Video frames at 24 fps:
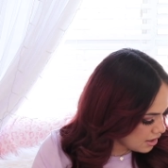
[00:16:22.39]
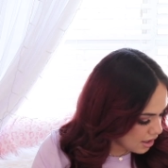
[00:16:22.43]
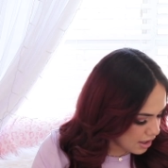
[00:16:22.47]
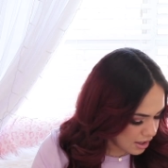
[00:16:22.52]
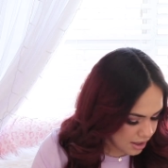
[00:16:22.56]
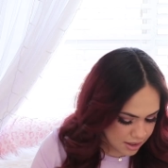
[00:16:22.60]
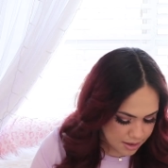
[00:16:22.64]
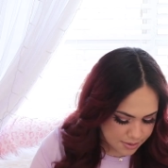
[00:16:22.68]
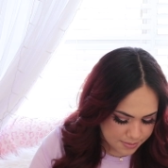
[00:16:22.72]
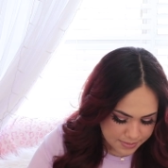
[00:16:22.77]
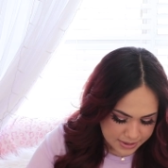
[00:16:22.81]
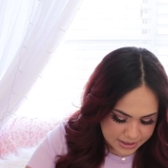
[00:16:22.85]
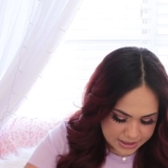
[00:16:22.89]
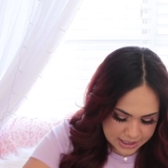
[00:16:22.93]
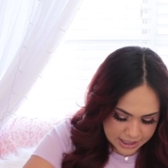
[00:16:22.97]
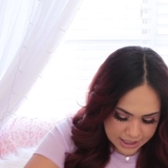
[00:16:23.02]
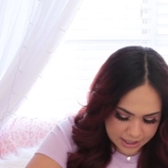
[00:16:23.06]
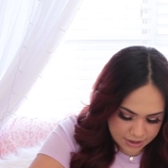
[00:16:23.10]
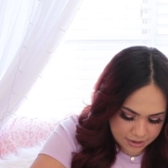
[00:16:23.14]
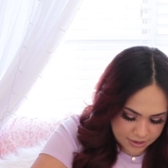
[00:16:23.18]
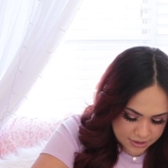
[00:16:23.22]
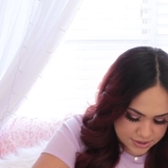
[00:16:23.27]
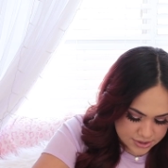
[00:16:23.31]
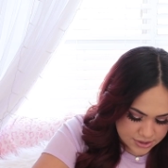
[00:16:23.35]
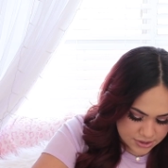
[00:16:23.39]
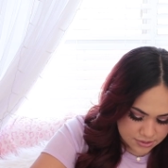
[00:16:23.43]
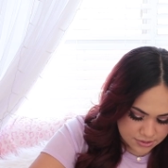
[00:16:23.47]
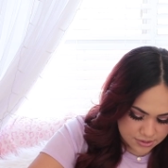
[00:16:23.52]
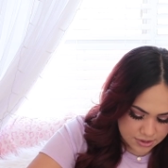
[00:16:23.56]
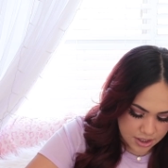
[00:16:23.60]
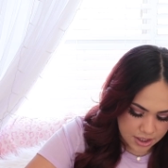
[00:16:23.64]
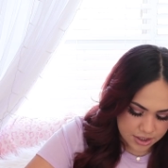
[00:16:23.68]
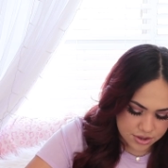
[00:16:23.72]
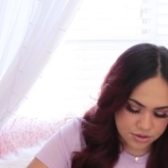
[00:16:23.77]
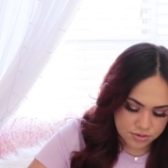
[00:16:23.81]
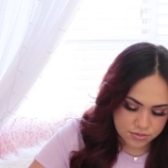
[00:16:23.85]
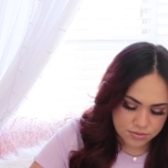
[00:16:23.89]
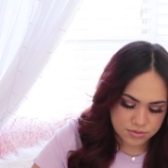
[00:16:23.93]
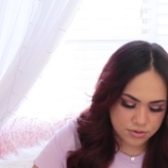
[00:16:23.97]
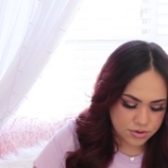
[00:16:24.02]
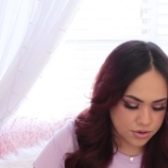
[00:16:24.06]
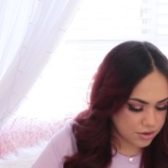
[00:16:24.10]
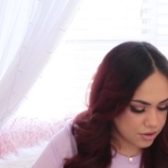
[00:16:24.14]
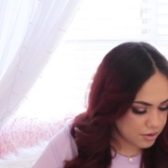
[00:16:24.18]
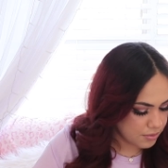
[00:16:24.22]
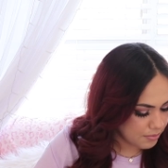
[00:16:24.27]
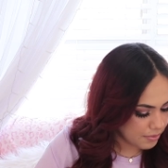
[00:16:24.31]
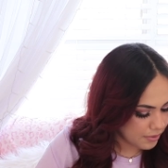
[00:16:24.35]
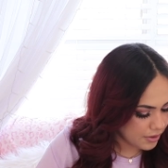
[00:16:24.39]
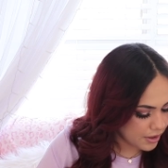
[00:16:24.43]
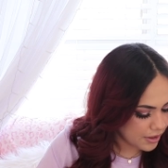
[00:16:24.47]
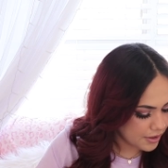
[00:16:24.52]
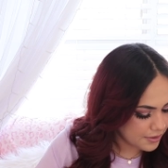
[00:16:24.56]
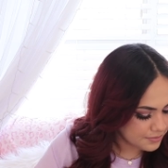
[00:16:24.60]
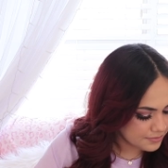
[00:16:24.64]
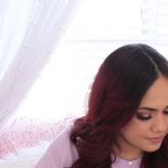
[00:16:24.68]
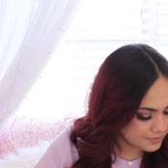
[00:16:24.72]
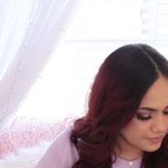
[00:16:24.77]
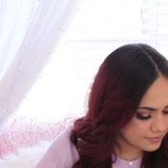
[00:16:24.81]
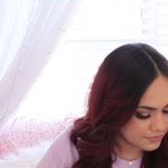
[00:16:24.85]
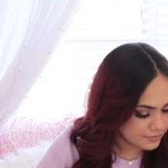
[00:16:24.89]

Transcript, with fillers: um, and then i also got the rollerball